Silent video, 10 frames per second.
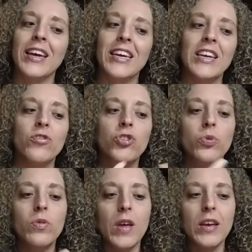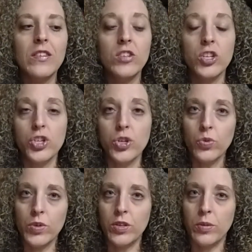It gives you things to
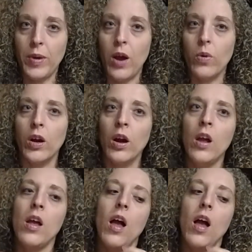do with your power.